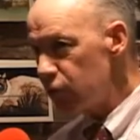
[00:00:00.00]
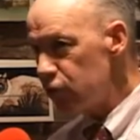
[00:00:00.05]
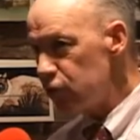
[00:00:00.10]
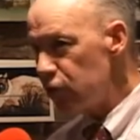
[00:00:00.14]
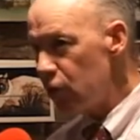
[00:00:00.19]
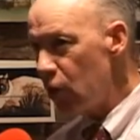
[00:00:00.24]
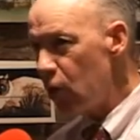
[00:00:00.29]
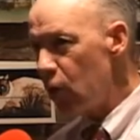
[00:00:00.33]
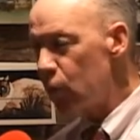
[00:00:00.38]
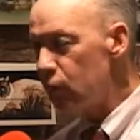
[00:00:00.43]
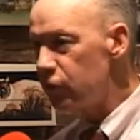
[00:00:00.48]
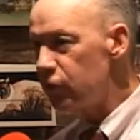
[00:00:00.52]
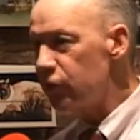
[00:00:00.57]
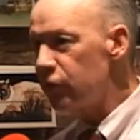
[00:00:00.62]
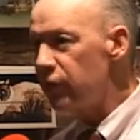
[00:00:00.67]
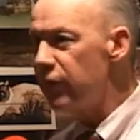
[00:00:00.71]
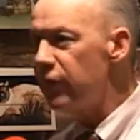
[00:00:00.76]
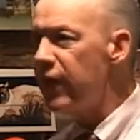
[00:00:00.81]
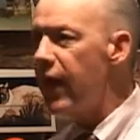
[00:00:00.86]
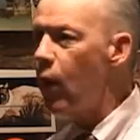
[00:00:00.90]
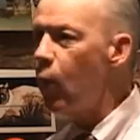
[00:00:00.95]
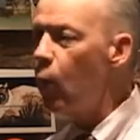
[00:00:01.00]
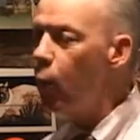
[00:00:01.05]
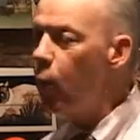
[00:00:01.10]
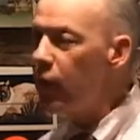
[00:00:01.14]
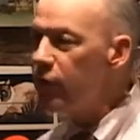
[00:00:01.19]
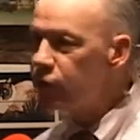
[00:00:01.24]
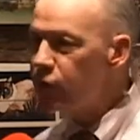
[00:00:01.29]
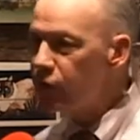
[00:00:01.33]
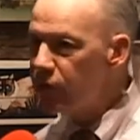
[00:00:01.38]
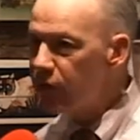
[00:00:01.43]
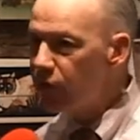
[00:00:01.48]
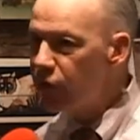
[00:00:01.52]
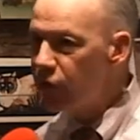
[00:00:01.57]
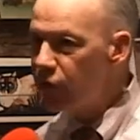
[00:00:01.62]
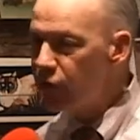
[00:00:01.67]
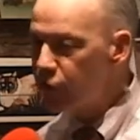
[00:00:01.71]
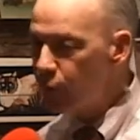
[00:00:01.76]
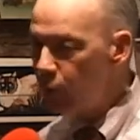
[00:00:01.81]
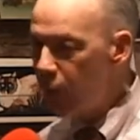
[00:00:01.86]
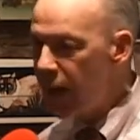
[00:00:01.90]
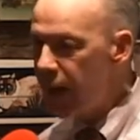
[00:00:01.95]
Jones that that wasn't a
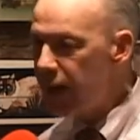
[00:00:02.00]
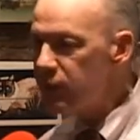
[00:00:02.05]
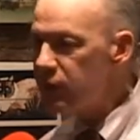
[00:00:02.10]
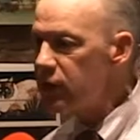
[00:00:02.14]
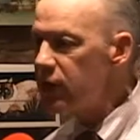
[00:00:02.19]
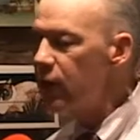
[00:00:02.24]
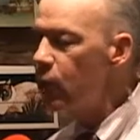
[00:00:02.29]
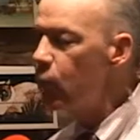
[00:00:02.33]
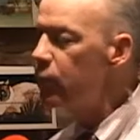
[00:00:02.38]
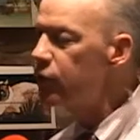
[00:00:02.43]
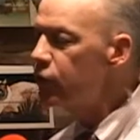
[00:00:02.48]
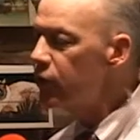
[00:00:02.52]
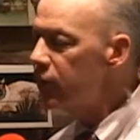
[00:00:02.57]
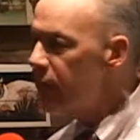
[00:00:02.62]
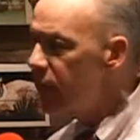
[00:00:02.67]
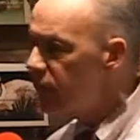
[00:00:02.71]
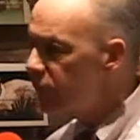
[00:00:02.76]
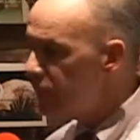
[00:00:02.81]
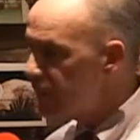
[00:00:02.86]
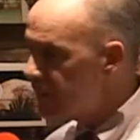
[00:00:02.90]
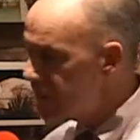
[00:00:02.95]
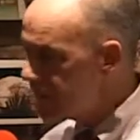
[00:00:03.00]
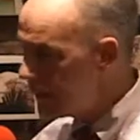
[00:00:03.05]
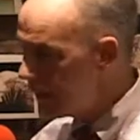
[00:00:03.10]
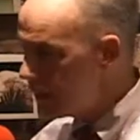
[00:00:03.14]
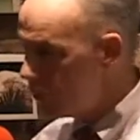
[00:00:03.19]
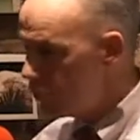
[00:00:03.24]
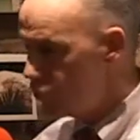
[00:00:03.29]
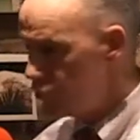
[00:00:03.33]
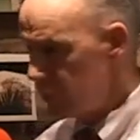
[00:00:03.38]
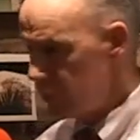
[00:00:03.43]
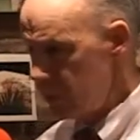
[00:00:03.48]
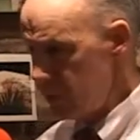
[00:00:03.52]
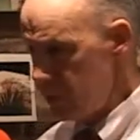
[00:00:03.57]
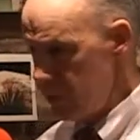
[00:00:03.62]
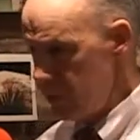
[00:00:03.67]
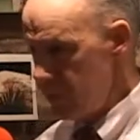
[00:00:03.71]
threat, it was an invitation,